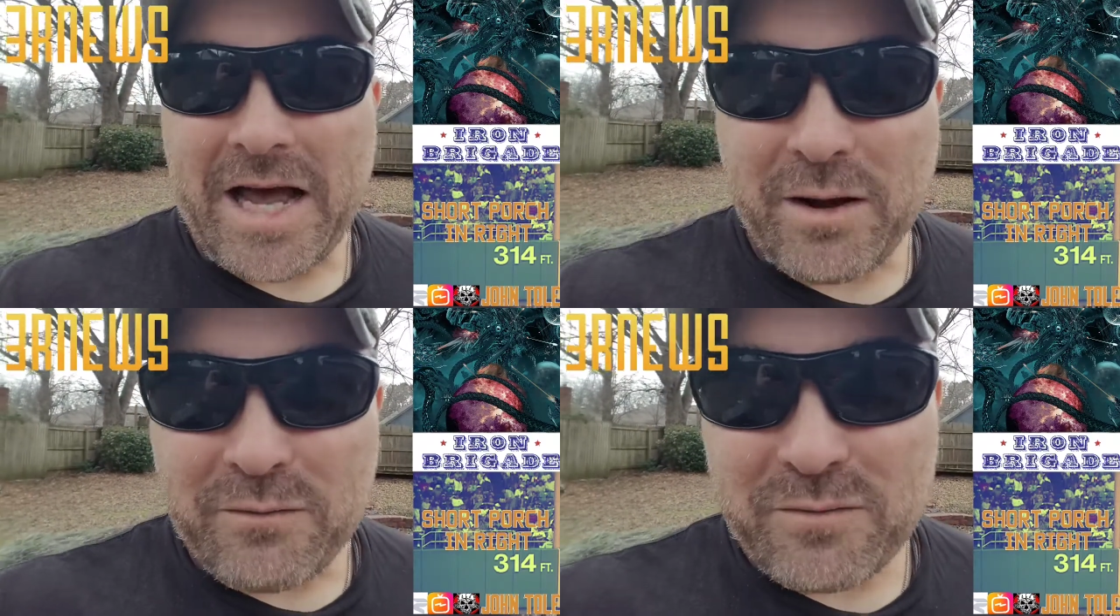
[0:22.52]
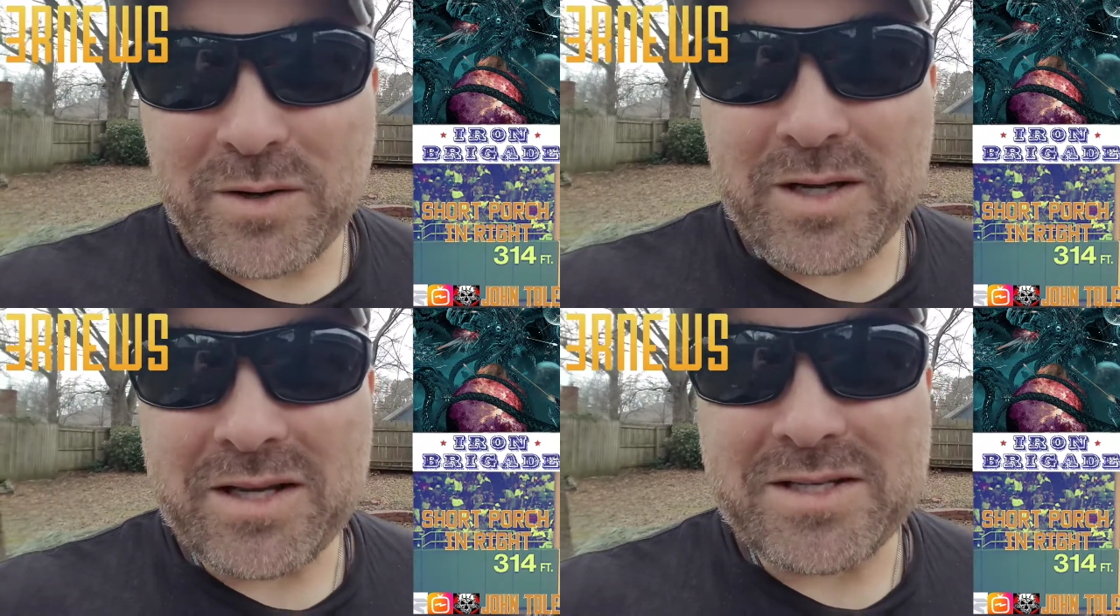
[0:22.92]

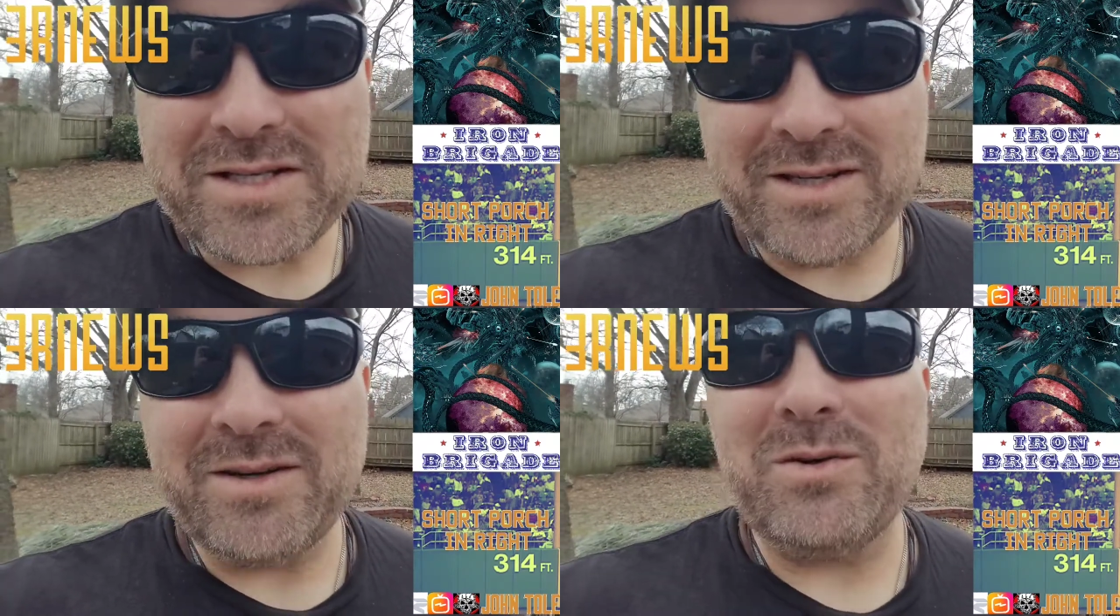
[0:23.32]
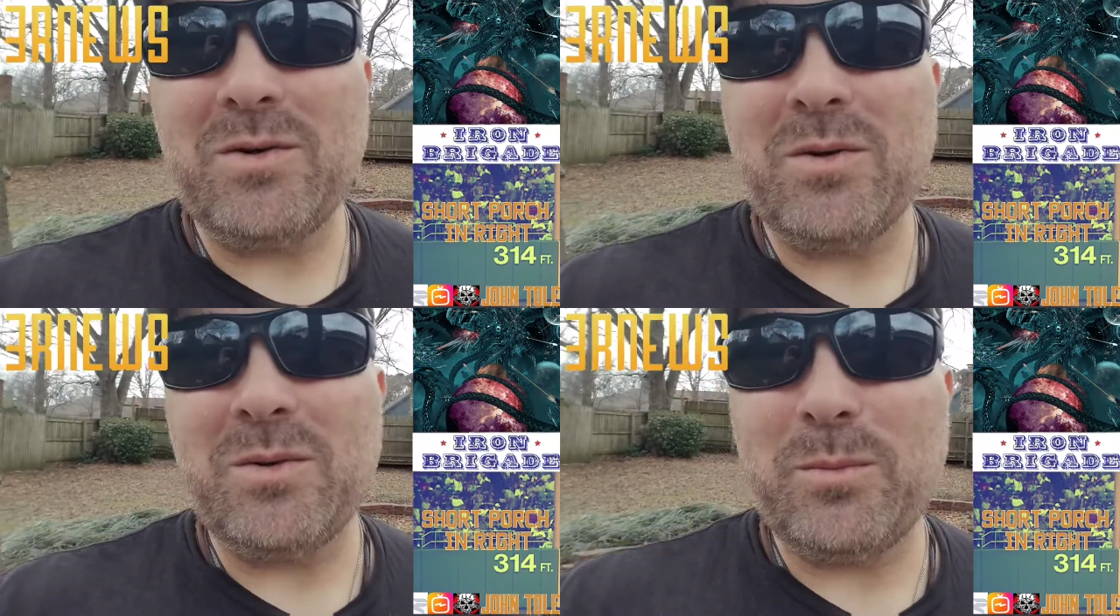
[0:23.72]
Every
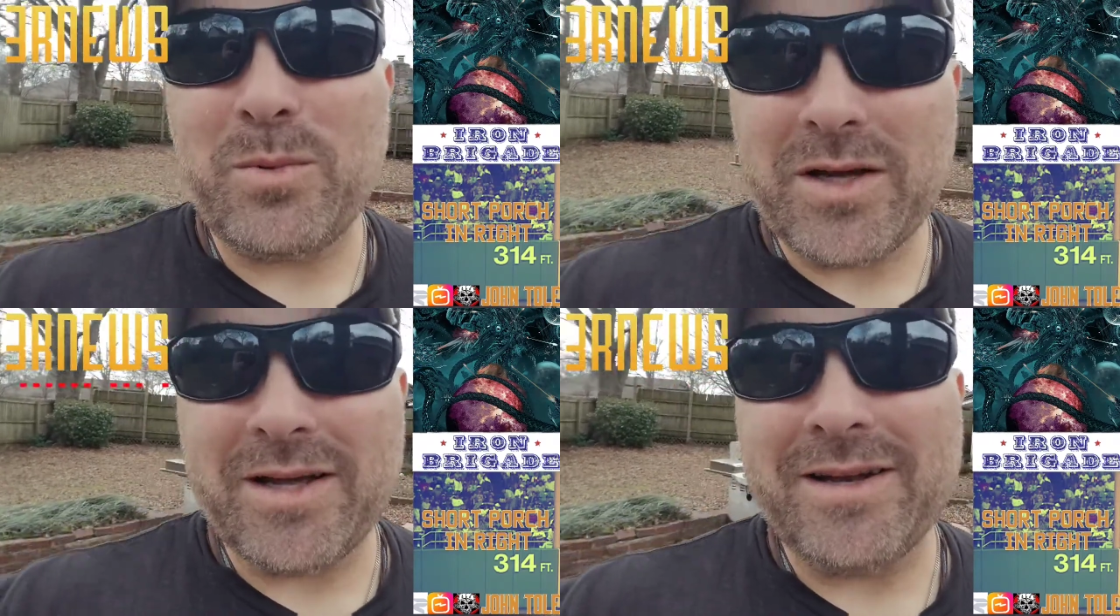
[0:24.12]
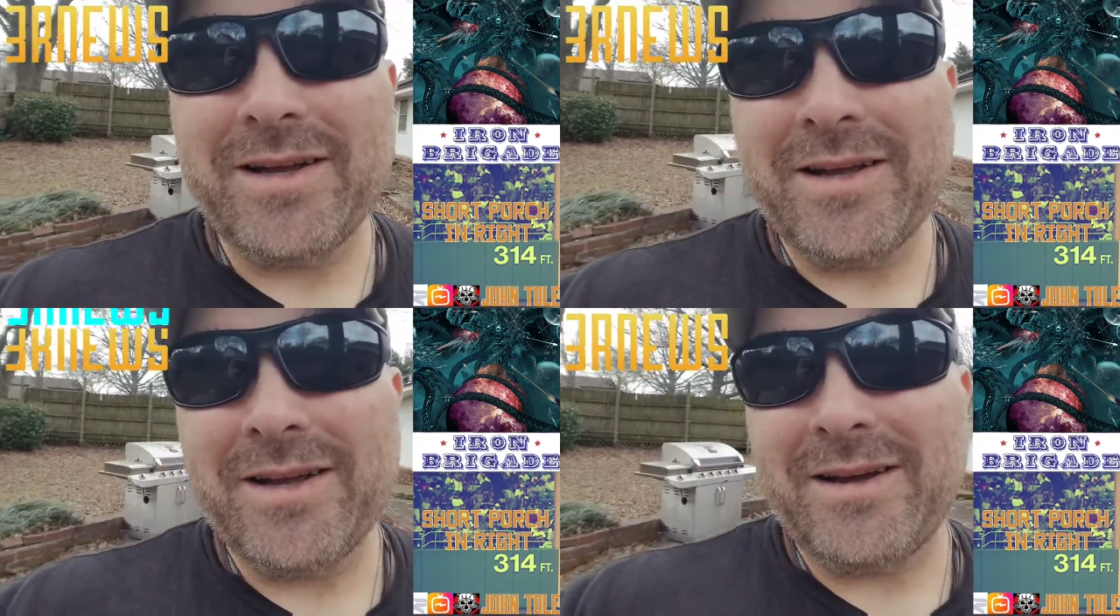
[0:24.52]
single bit
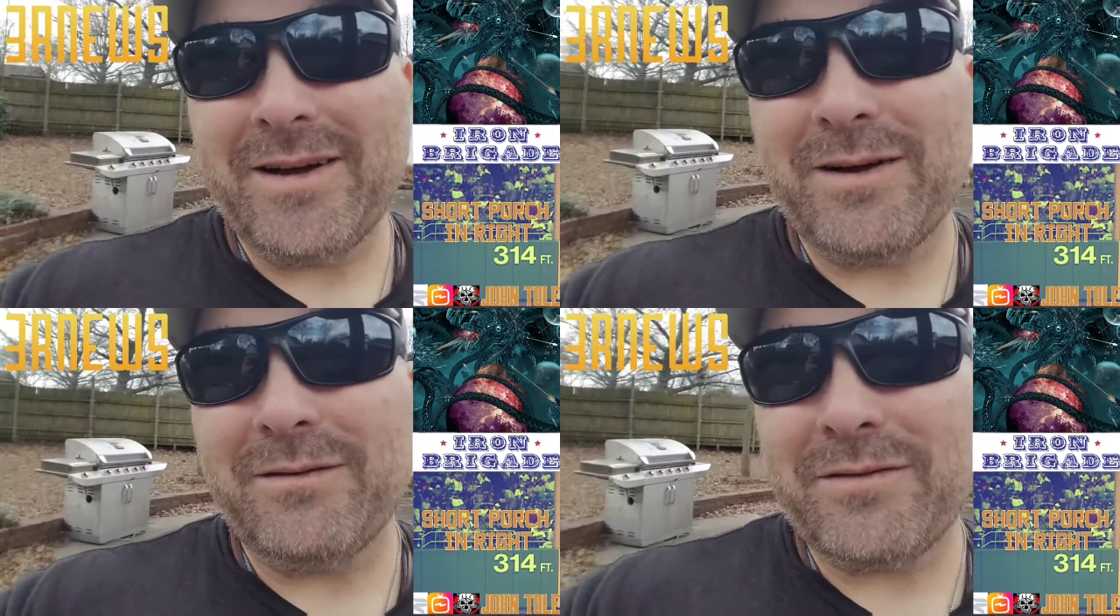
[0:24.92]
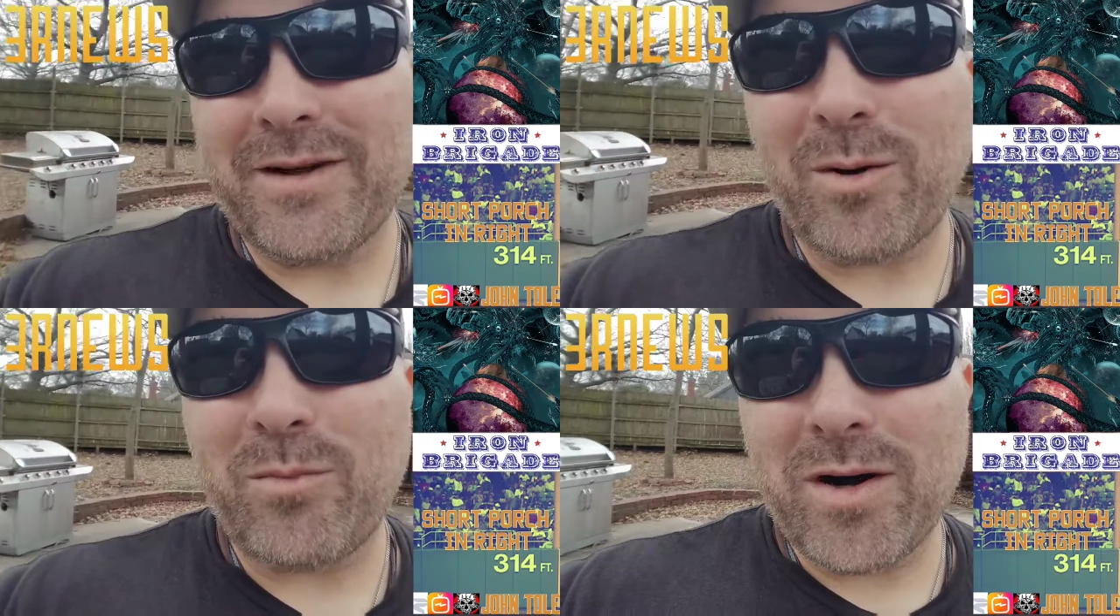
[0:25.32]
of
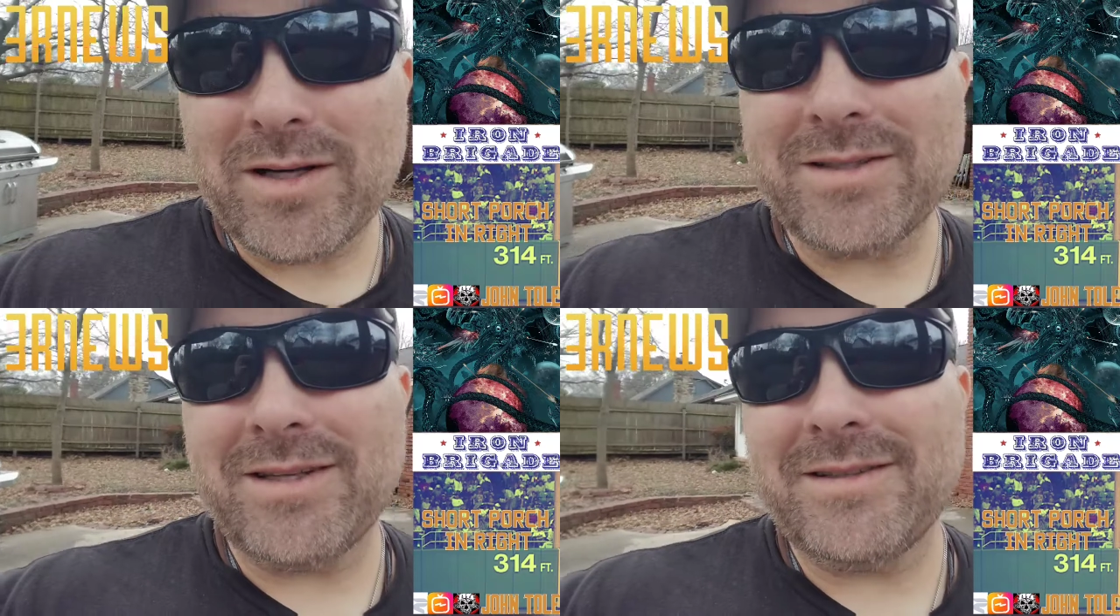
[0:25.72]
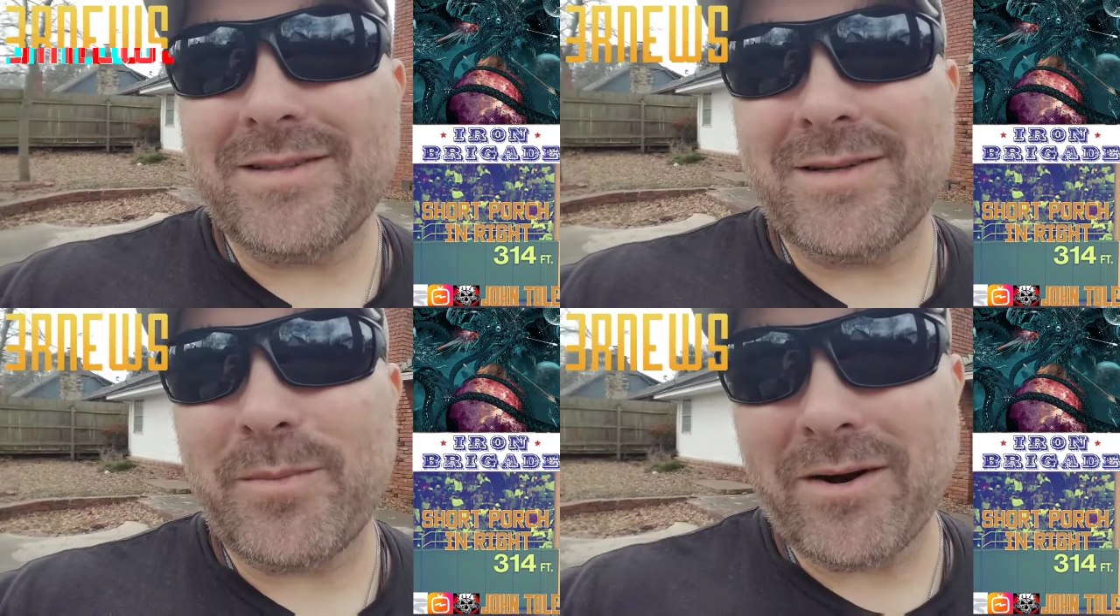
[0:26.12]
our
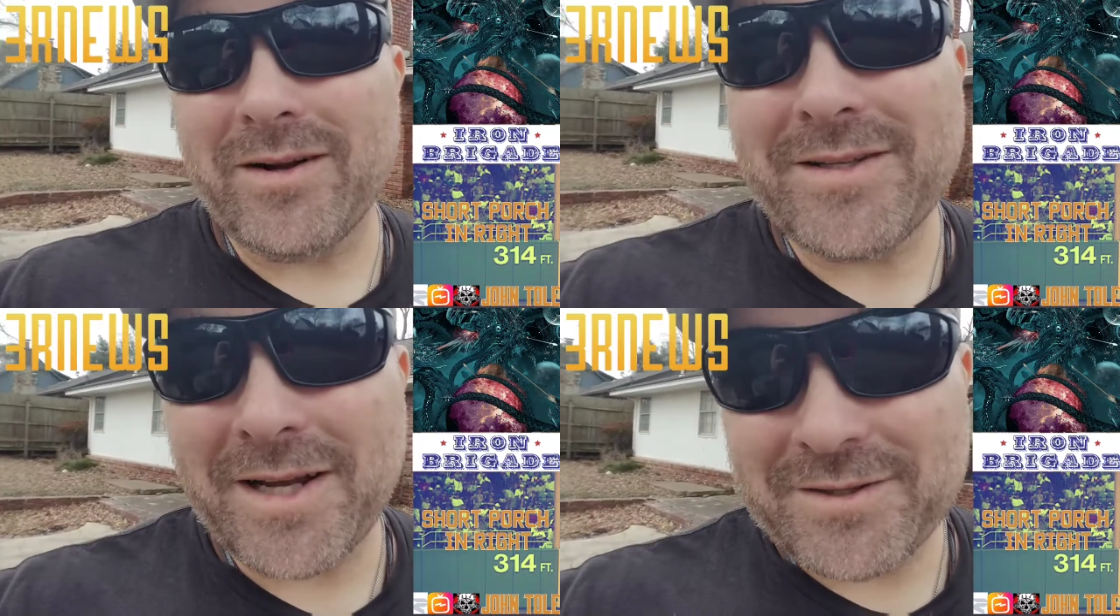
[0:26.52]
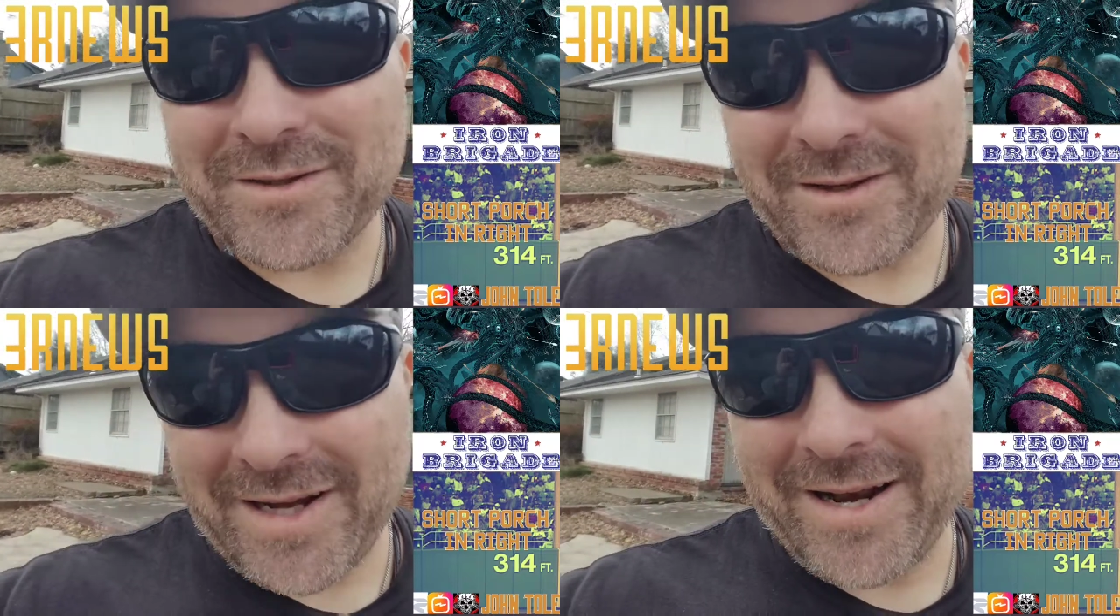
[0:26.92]
president's appearance
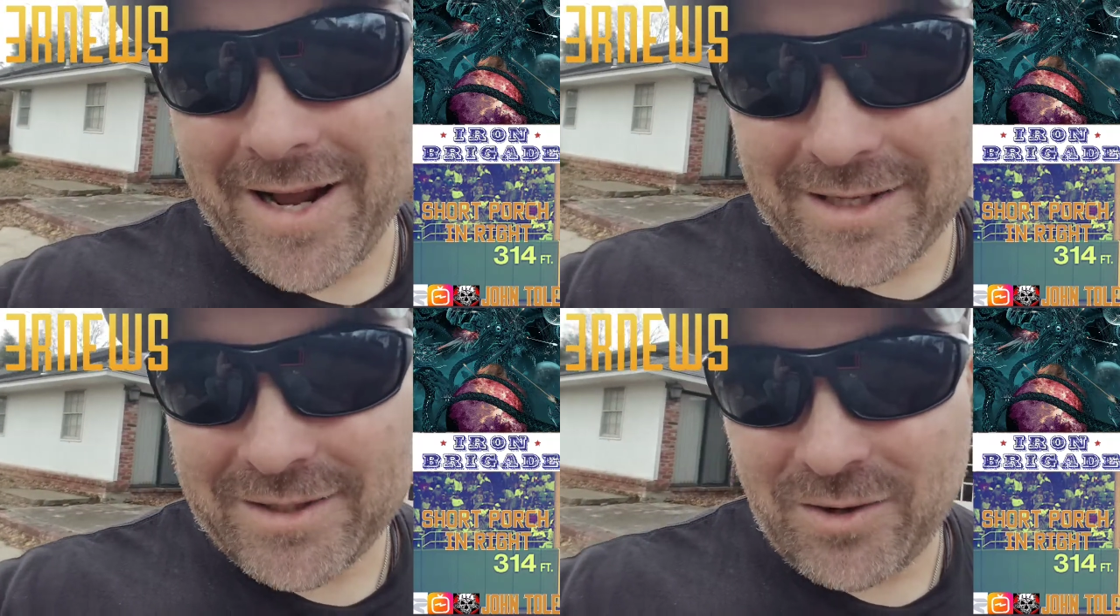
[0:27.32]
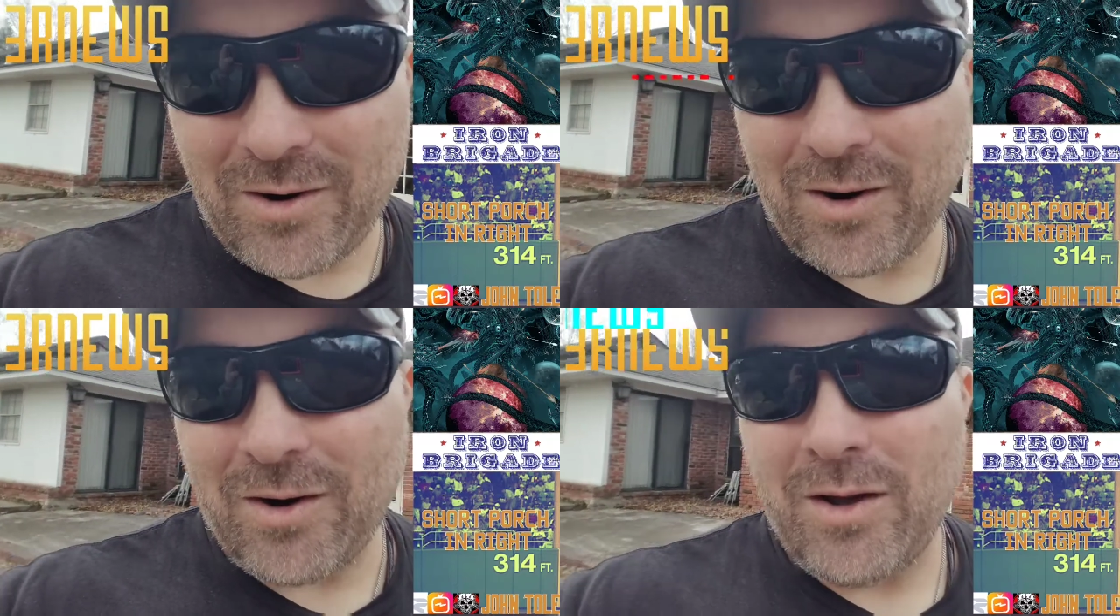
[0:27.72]
yesterday at
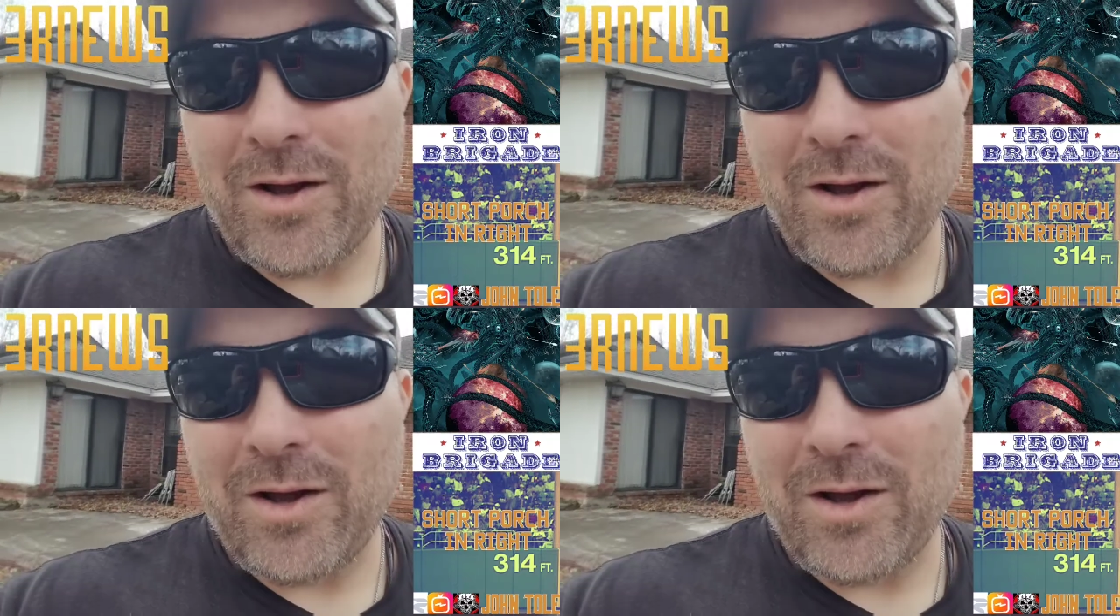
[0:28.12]
NASCAR